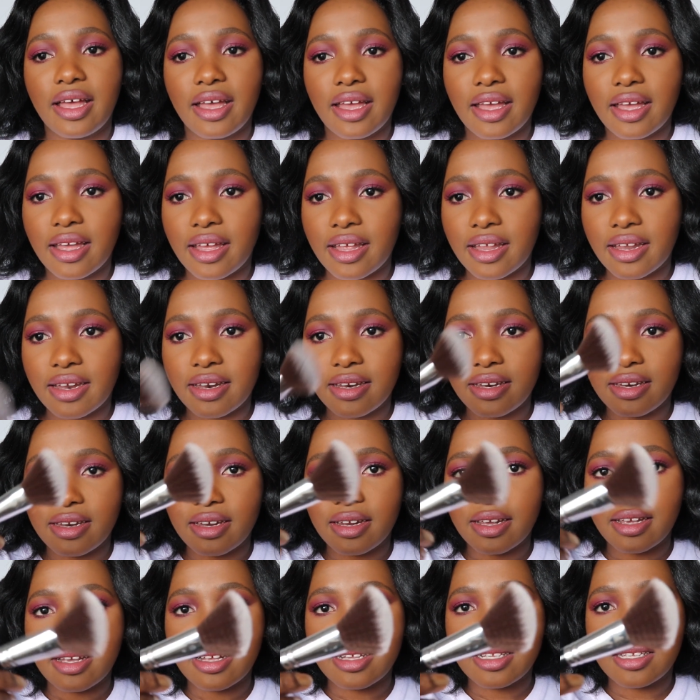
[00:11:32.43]

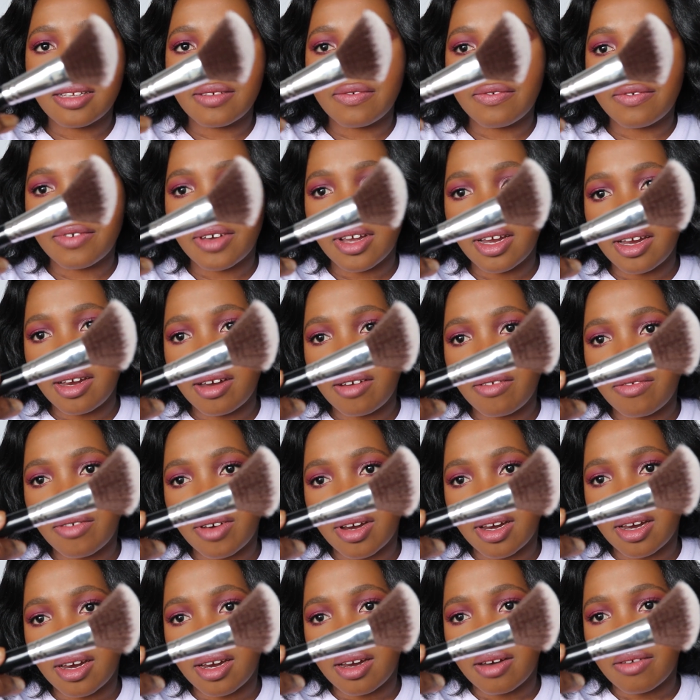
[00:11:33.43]
And it's very,
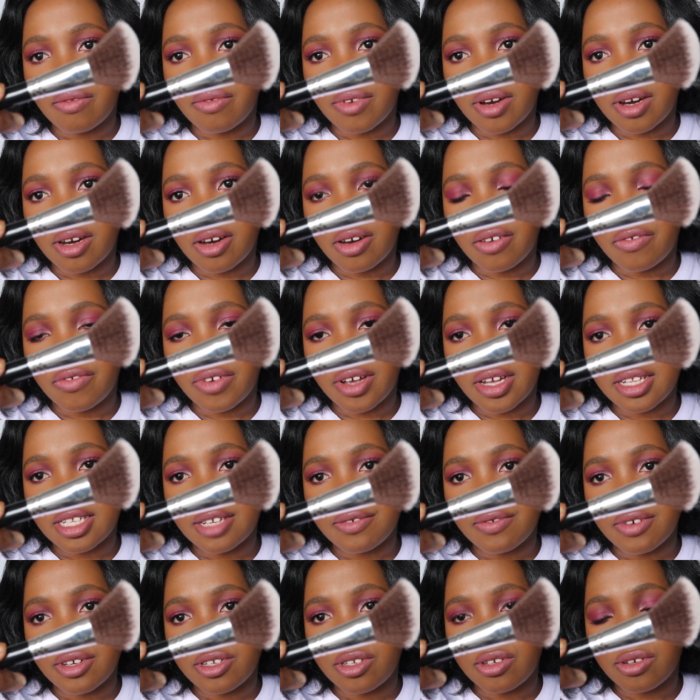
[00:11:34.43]
very, very
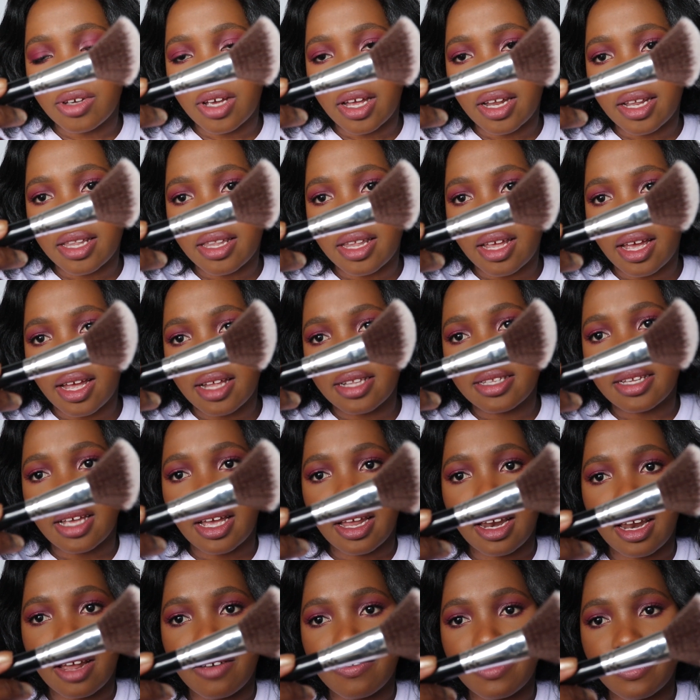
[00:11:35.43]
effective at
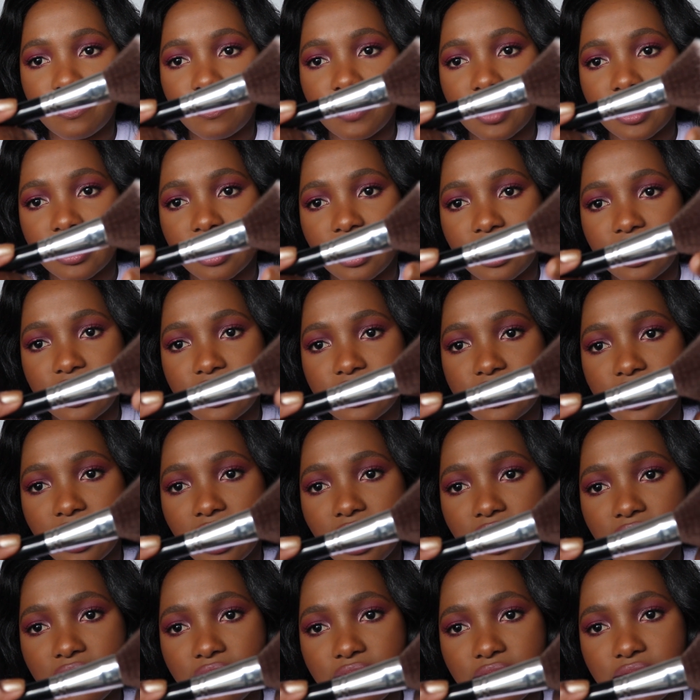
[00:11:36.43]
that. I love the fact that it's
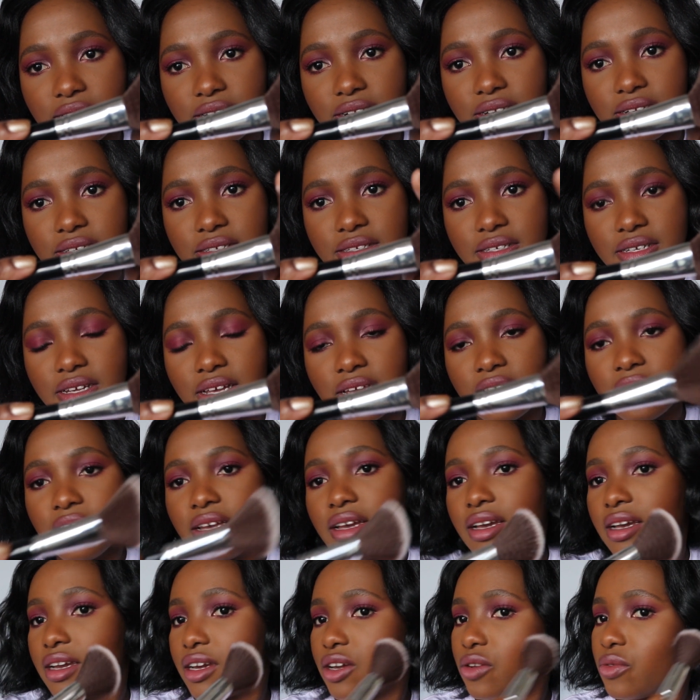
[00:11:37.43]
angled.
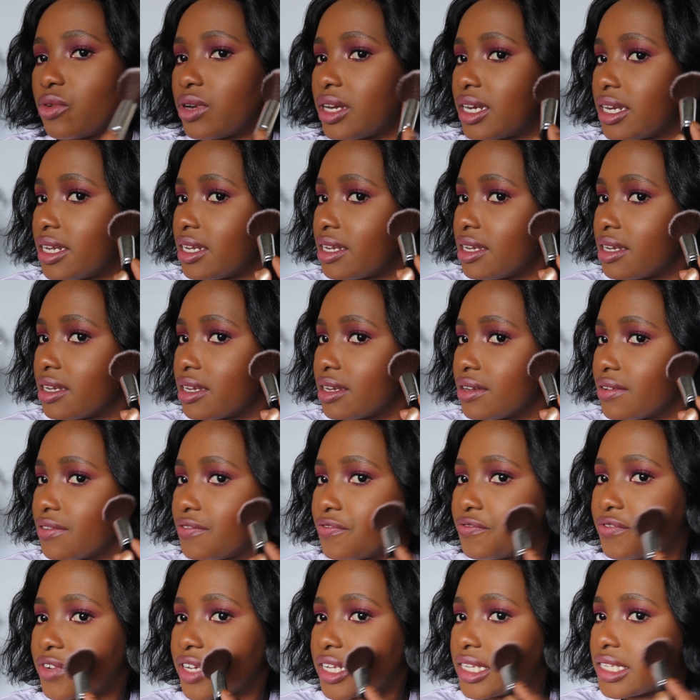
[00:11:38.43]
It really
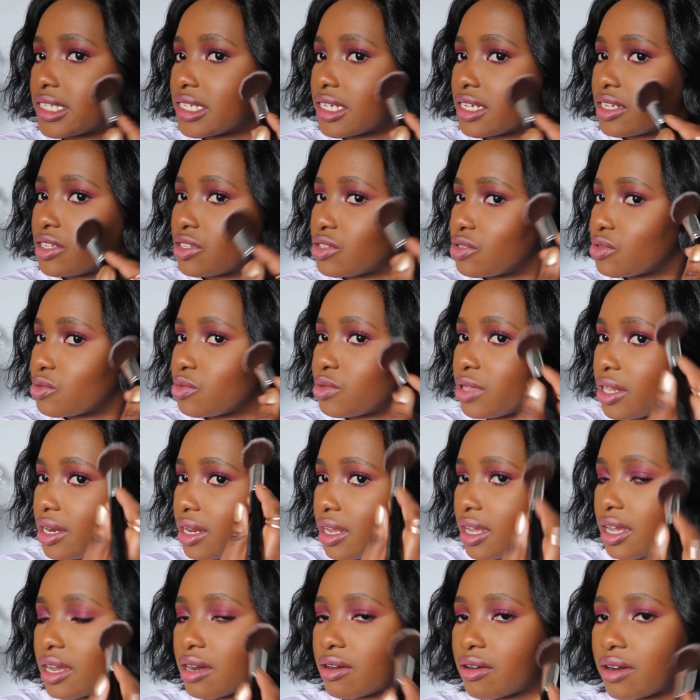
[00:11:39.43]
fits into
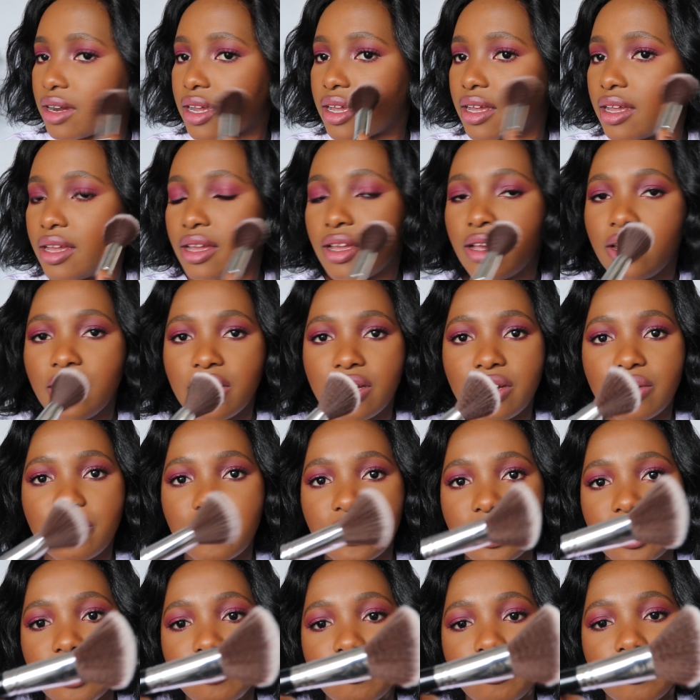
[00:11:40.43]
that area
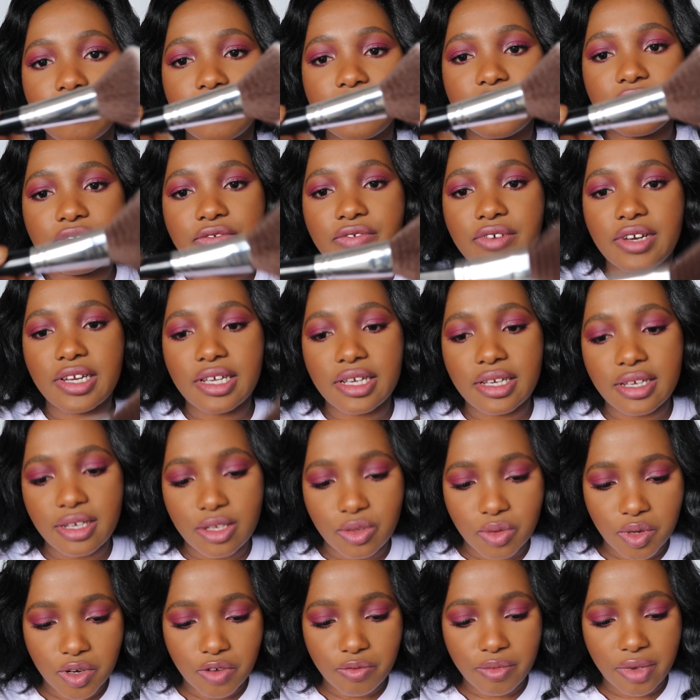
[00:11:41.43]
really beautifully.
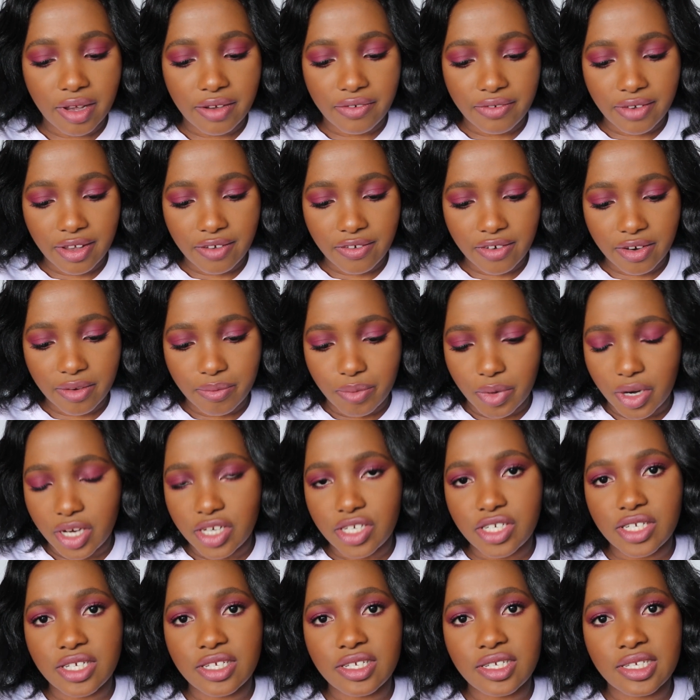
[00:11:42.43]
It's one of my favorite
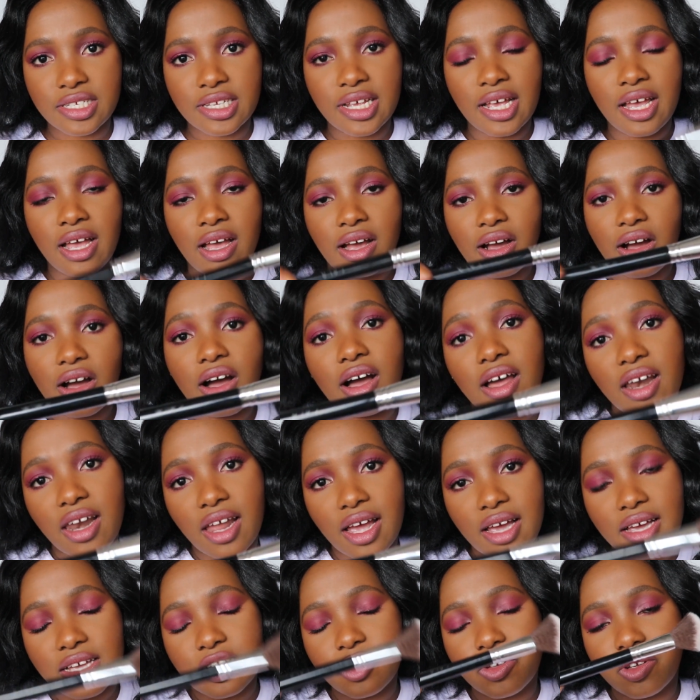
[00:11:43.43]
brushes.
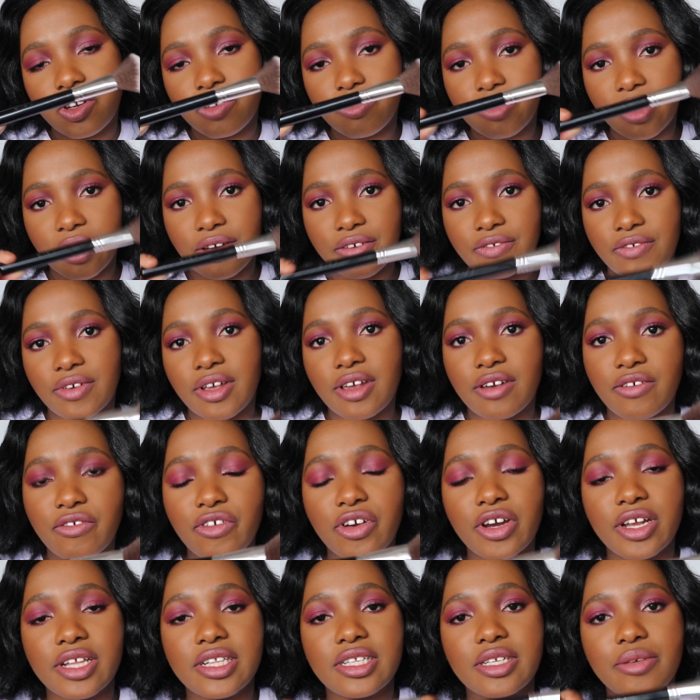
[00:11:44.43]
Cala is one of my
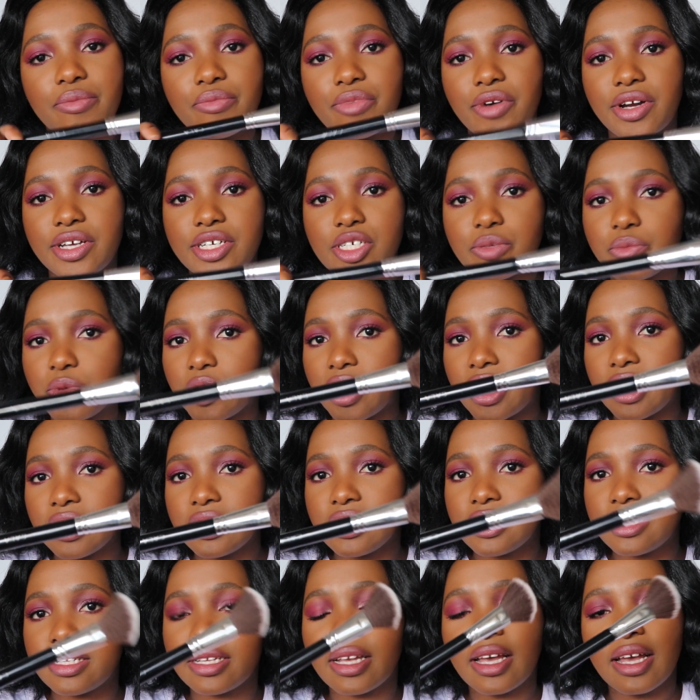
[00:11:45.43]
favorite brush
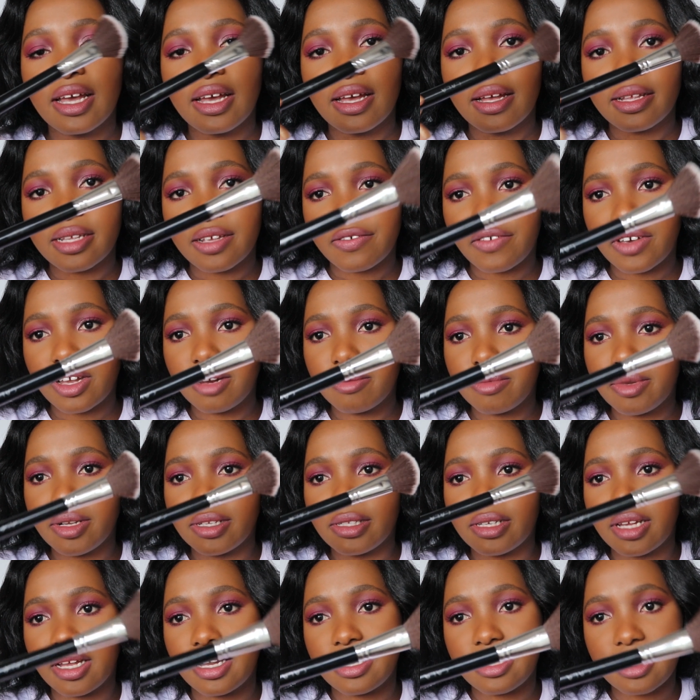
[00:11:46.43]
brands. It's available
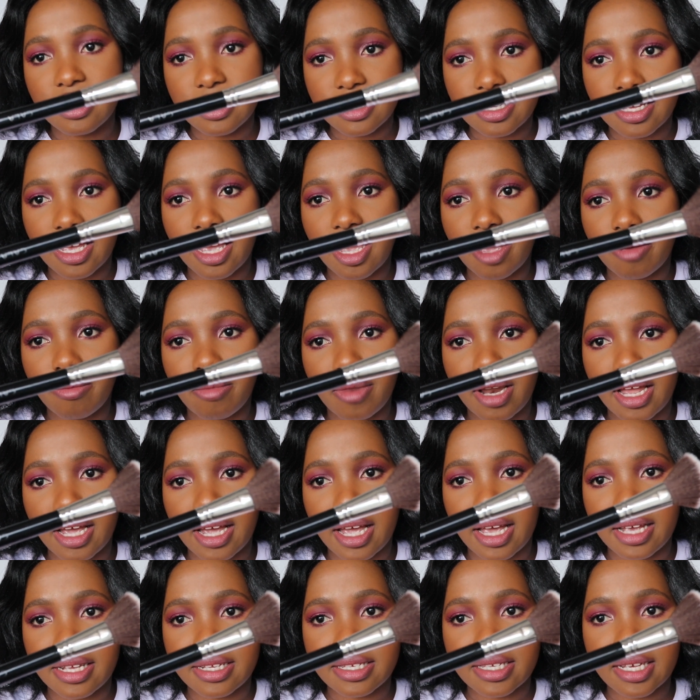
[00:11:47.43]
at Discam,
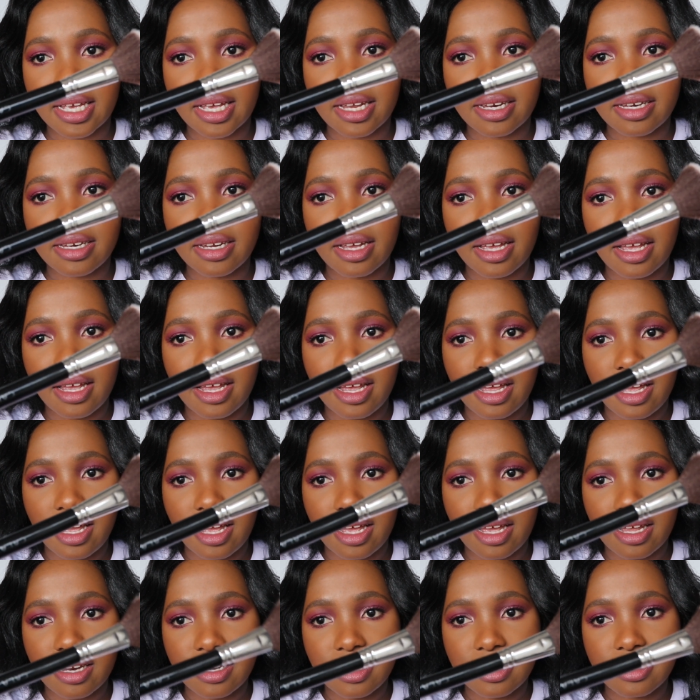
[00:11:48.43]
like I said,
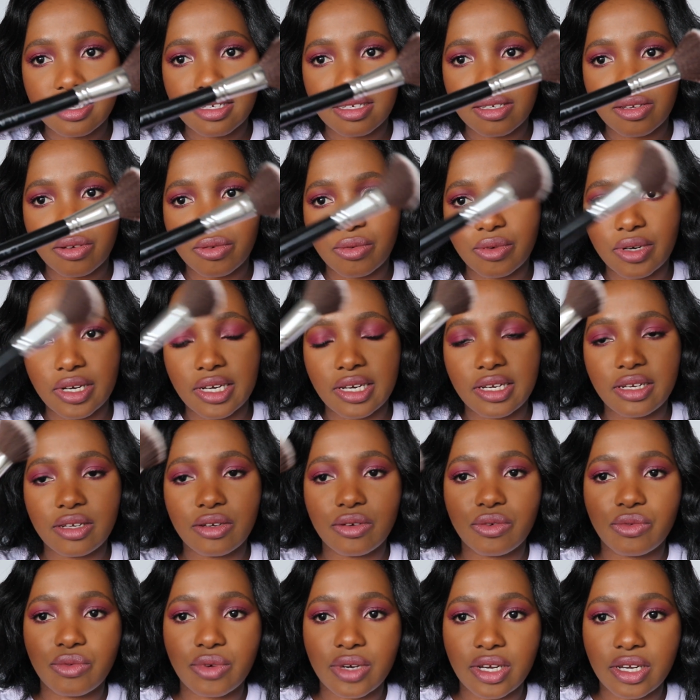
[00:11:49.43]
and this is a
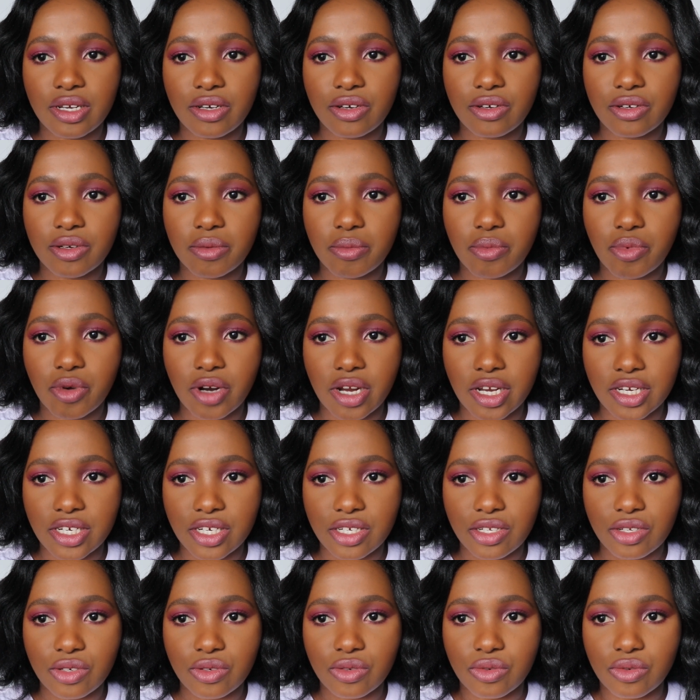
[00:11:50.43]
really, really good
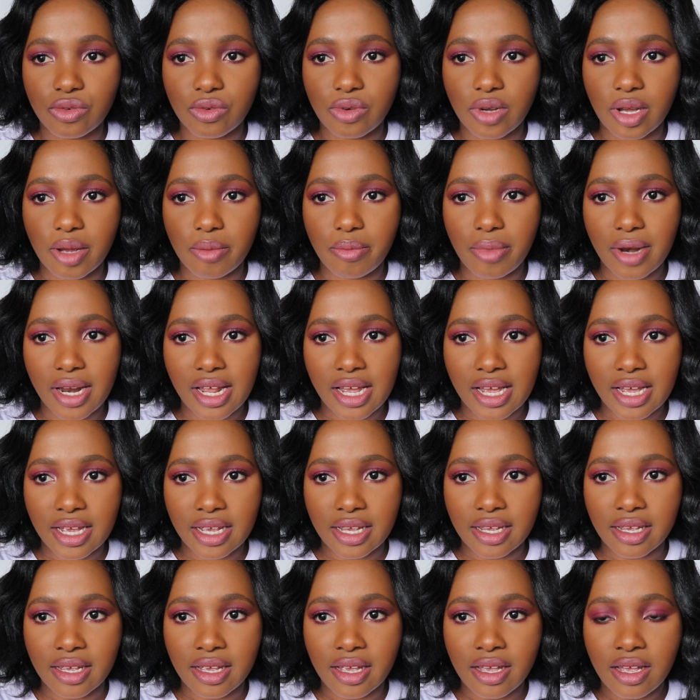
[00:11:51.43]
brush to
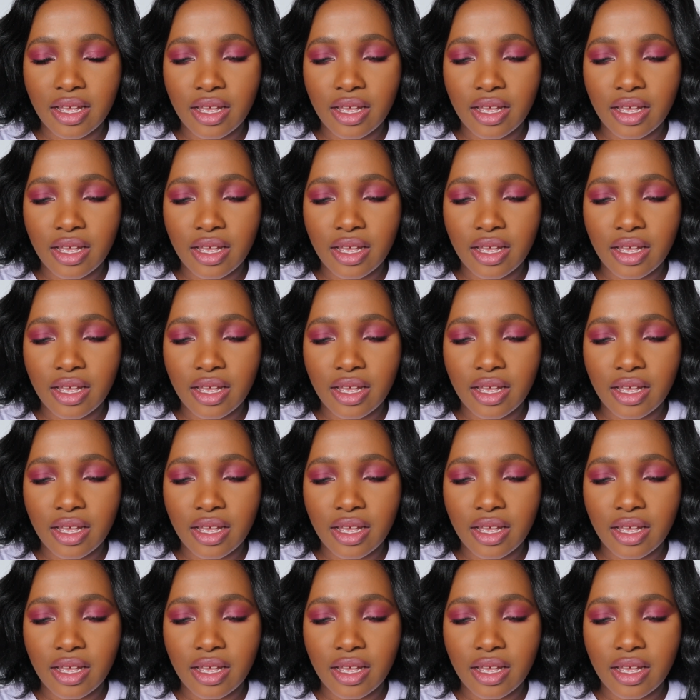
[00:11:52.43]
apply